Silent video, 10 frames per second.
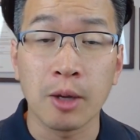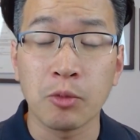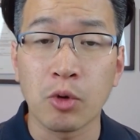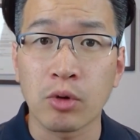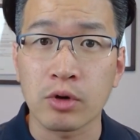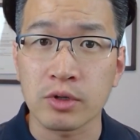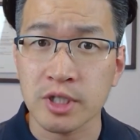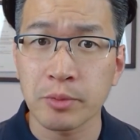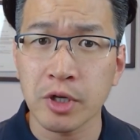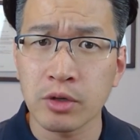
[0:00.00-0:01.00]
or
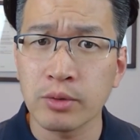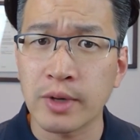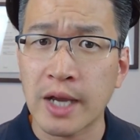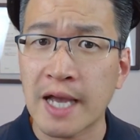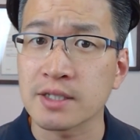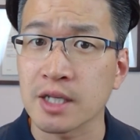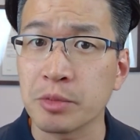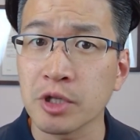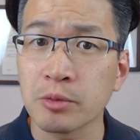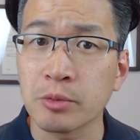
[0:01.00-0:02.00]
somebody who has
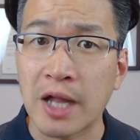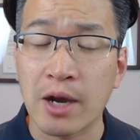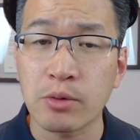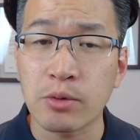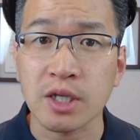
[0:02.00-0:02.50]
like billable hours.